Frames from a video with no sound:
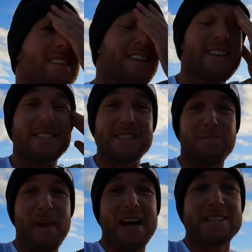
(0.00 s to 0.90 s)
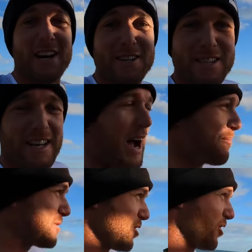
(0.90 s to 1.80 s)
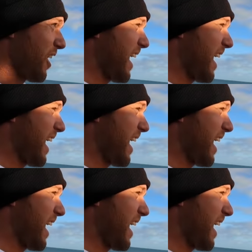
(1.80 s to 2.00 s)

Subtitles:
So this is a place I used to come to,